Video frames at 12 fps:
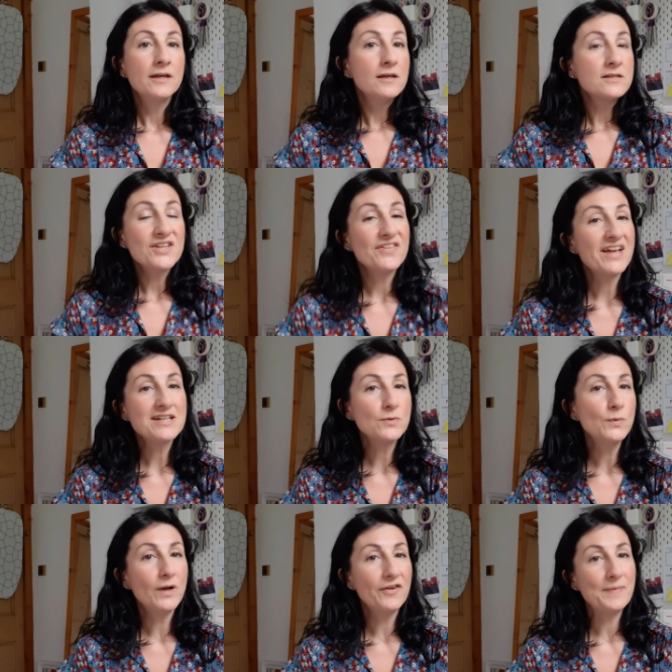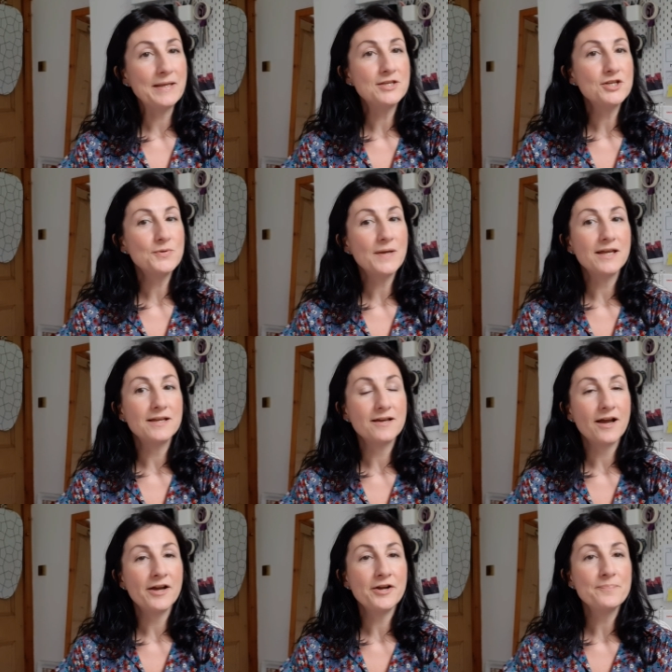So that's all I've been doing.
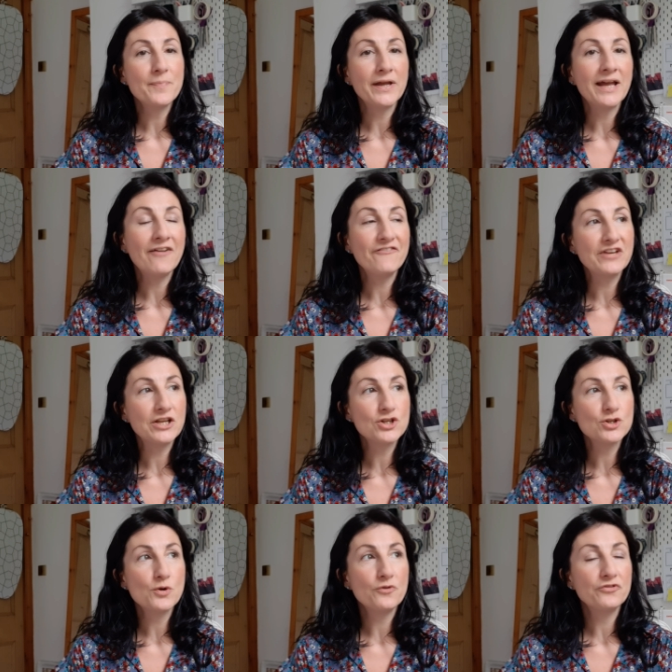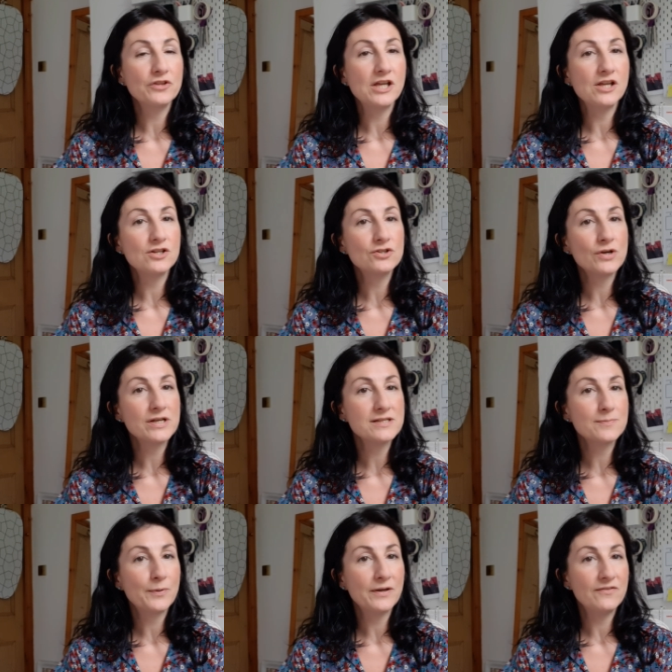I have finished off the dress
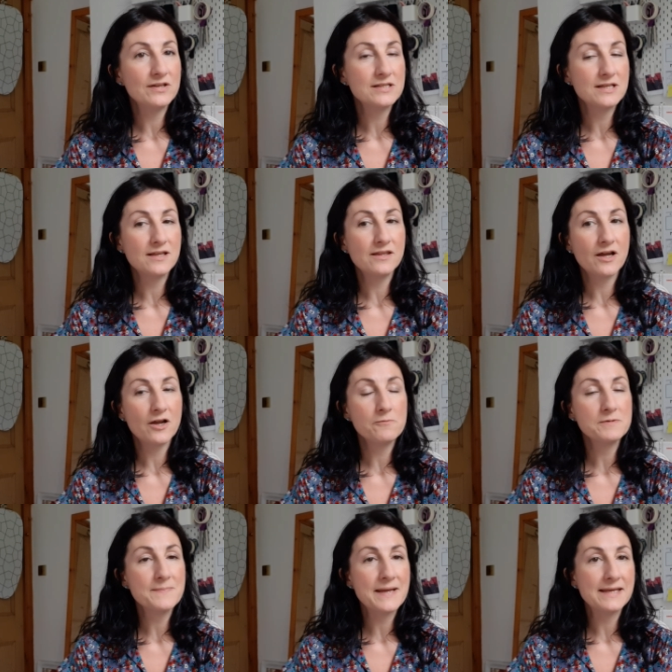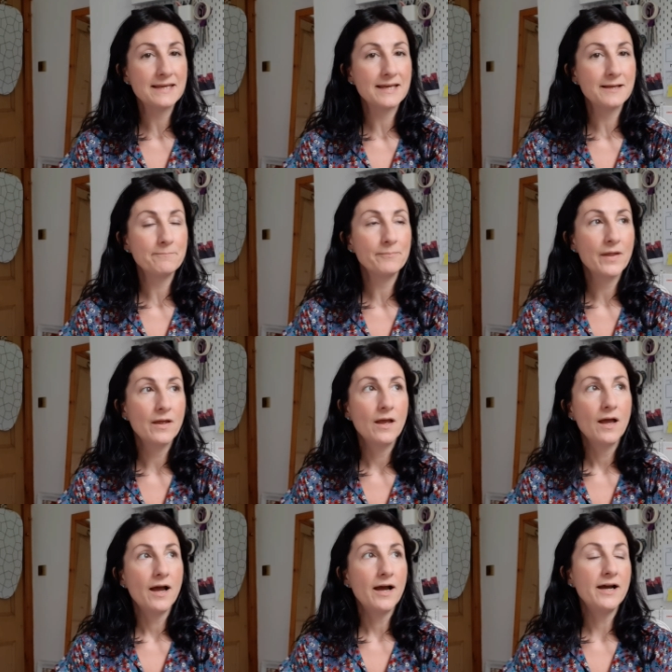previously that I was making,
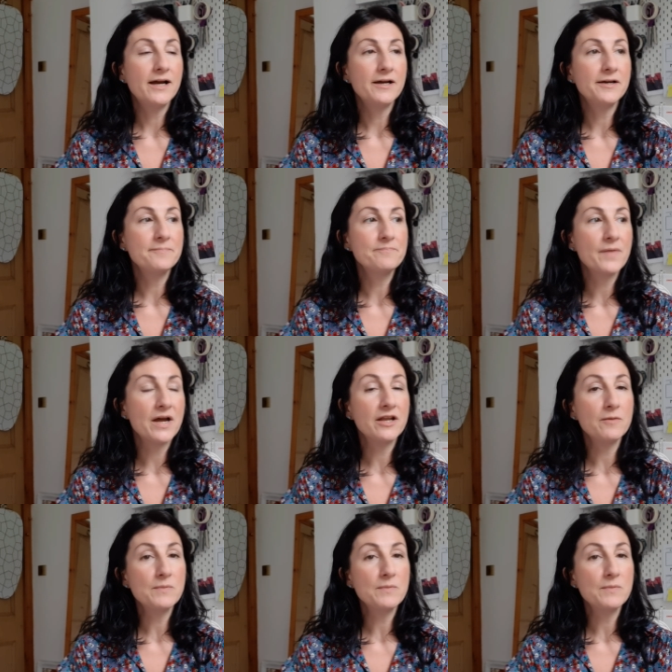and I'm